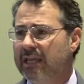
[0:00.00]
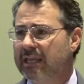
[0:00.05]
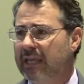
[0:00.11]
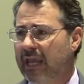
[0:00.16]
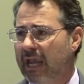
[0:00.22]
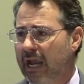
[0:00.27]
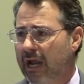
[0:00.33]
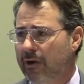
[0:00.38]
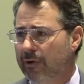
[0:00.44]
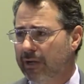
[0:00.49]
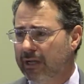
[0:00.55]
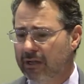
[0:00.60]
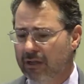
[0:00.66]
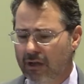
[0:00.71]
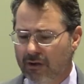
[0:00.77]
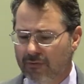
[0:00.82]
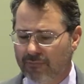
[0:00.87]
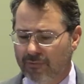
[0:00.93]

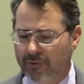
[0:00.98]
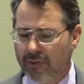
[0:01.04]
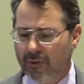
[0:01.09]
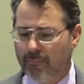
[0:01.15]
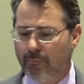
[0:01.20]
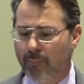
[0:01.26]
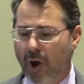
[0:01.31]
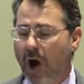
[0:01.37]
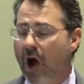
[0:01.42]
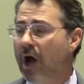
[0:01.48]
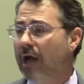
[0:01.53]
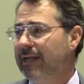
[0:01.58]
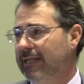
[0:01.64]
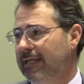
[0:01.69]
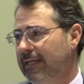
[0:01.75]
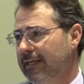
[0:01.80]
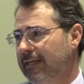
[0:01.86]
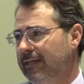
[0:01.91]
caring for the
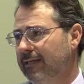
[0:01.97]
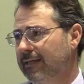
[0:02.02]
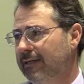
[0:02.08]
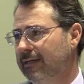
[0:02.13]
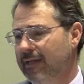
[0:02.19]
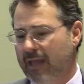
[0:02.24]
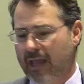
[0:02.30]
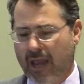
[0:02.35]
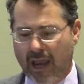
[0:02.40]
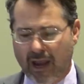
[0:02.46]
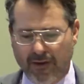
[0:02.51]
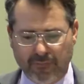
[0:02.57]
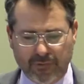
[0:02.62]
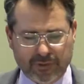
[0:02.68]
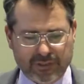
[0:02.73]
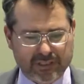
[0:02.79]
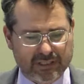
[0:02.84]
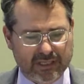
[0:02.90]
body
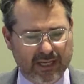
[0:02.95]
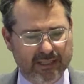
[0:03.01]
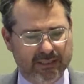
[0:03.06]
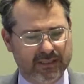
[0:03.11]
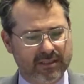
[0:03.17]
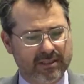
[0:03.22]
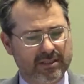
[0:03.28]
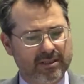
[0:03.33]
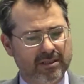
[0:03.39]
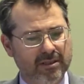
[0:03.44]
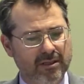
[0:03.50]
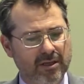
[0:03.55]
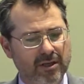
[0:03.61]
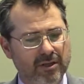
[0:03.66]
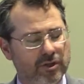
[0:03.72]
ever since.